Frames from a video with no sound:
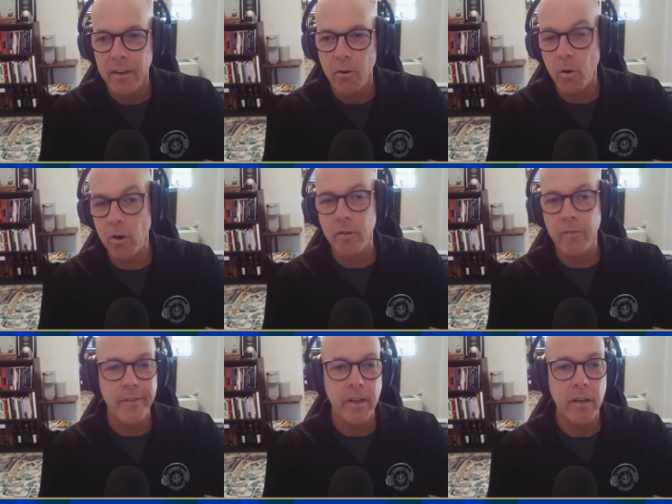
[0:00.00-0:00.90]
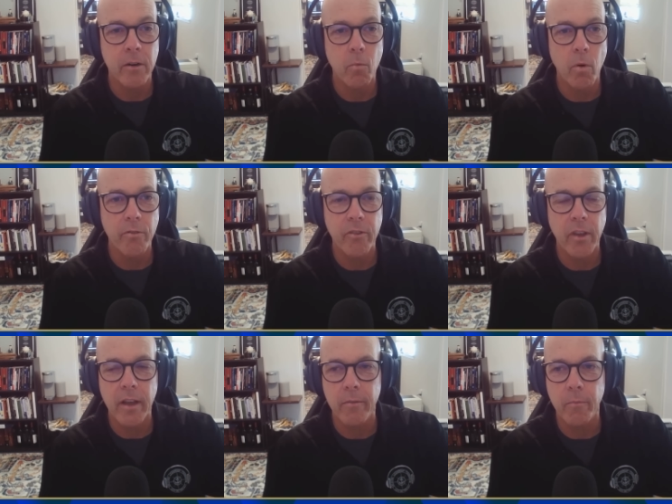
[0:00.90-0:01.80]
or worse
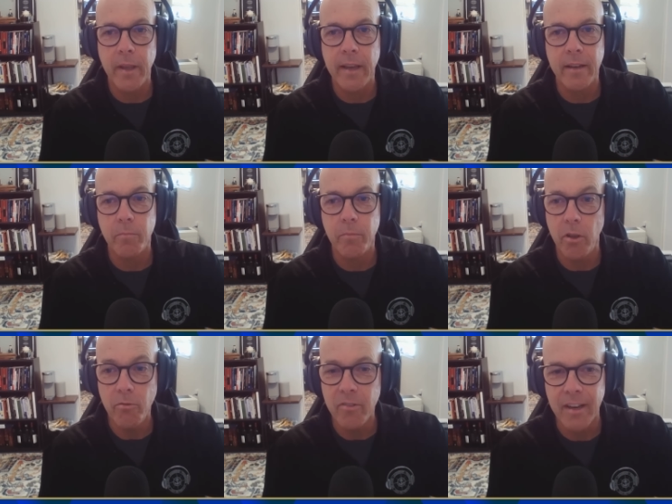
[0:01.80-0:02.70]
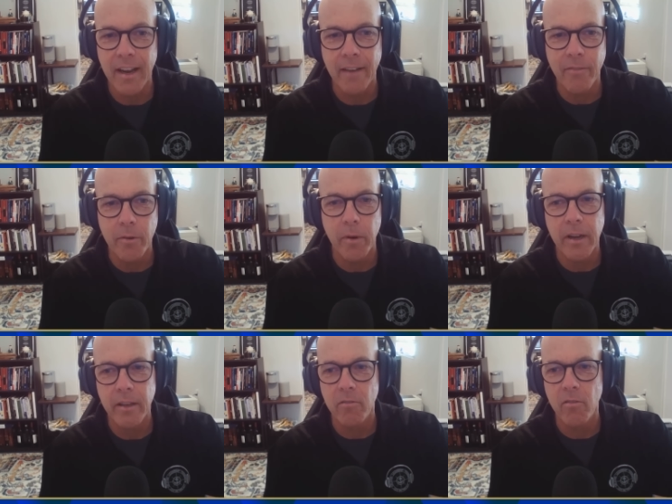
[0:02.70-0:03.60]
yet, we end up using
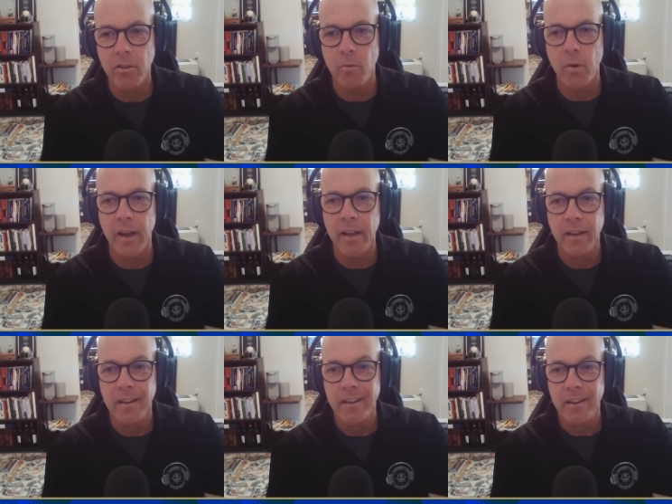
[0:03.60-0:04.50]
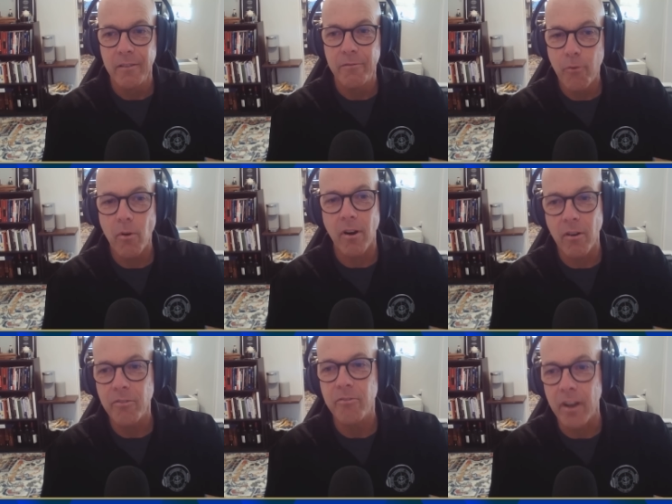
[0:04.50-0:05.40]
everybody along the way for
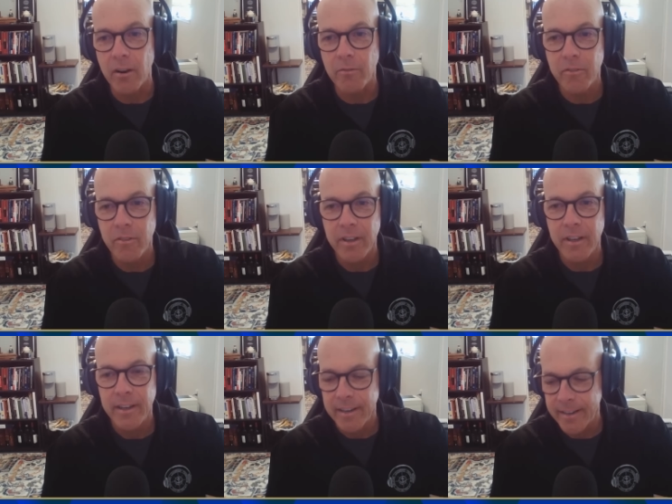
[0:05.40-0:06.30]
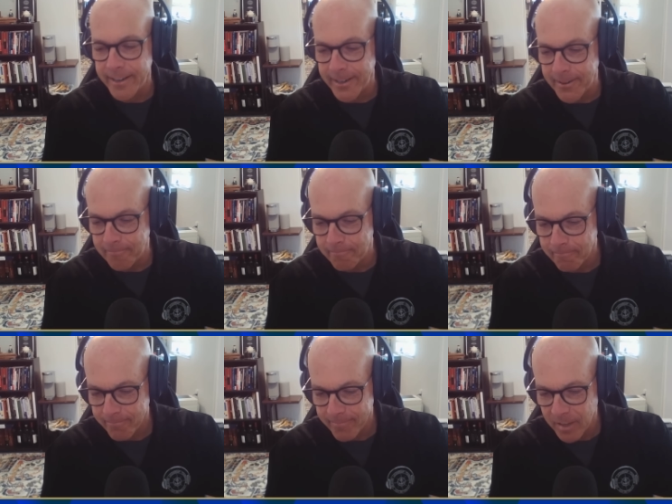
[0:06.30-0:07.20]
ourselves. Well,
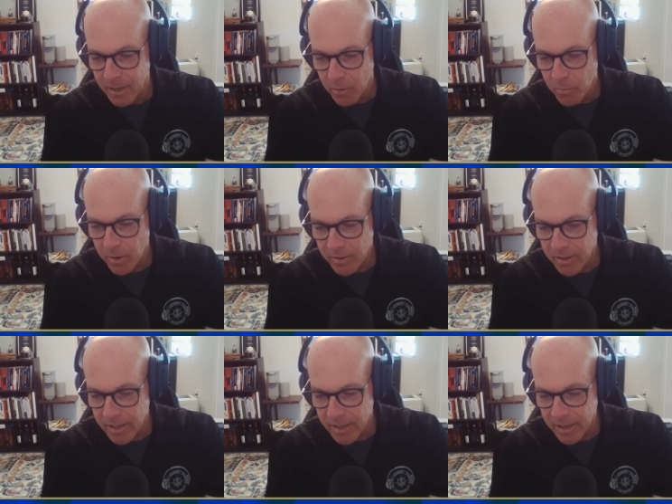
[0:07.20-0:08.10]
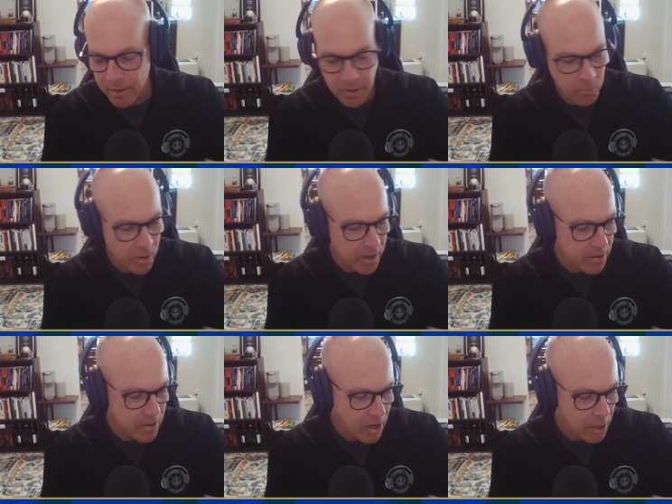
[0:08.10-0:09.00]
listen, and we're going to
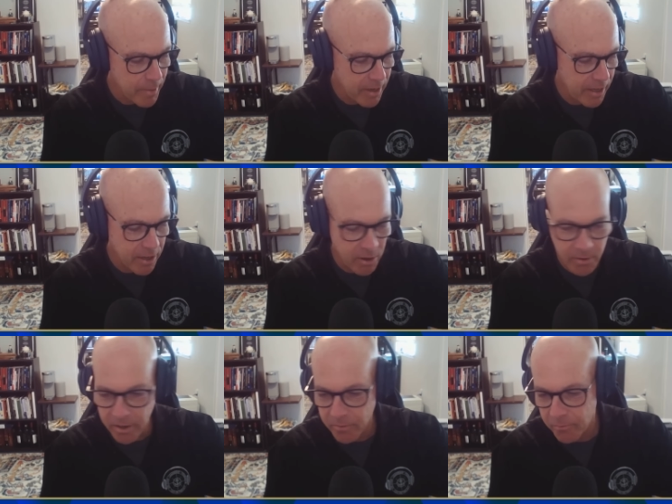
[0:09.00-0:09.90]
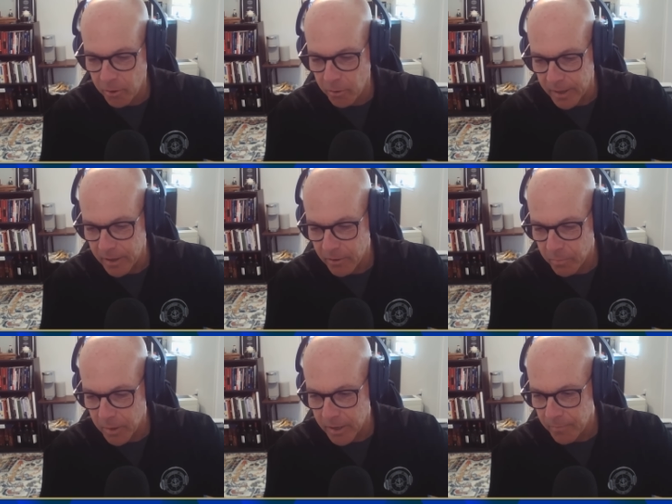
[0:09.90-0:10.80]
talk about ego in a few minutes,
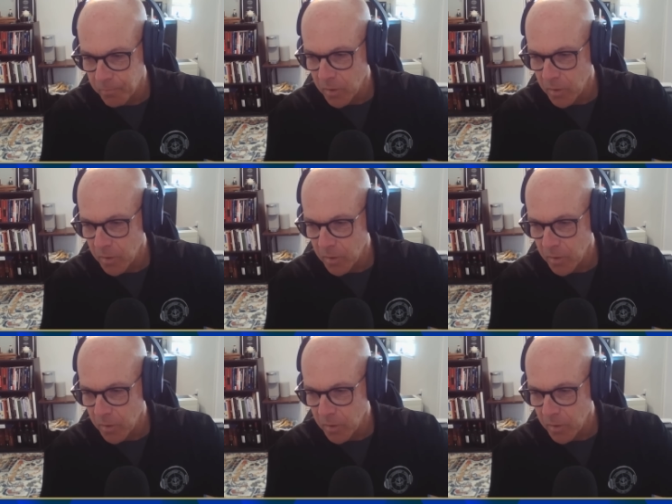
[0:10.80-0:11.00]
but